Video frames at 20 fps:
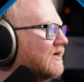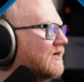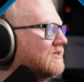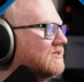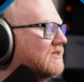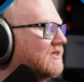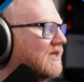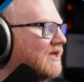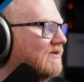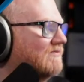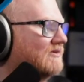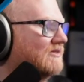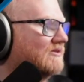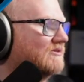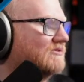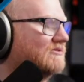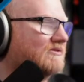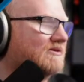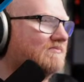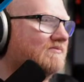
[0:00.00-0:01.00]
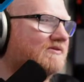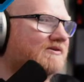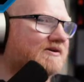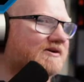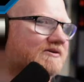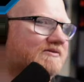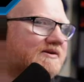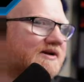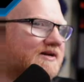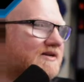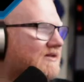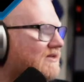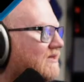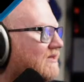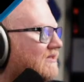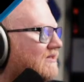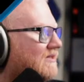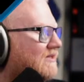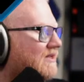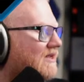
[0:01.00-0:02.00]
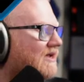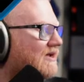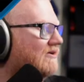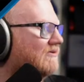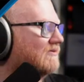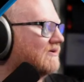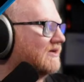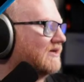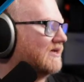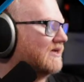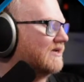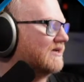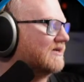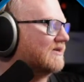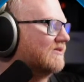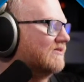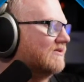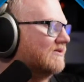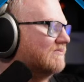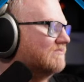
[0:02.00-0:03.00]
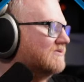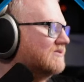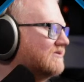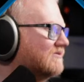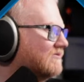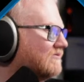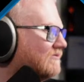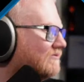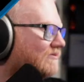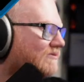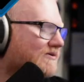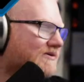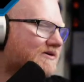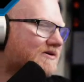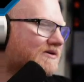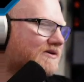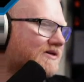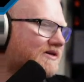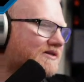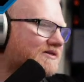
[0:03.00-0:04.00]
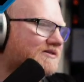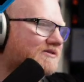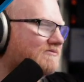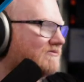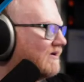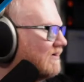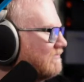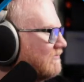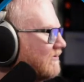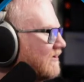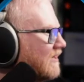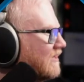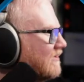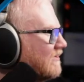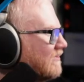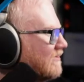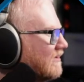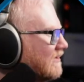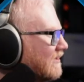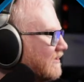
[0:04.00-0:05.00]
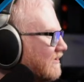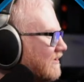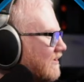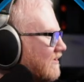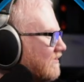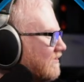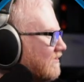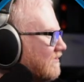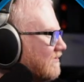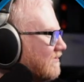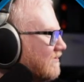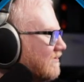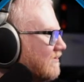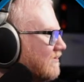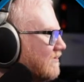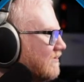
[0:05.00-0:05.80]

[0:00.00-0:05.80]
actually having the stream start correctly, now I can't seem to get it to cooperate. It's hilarious. So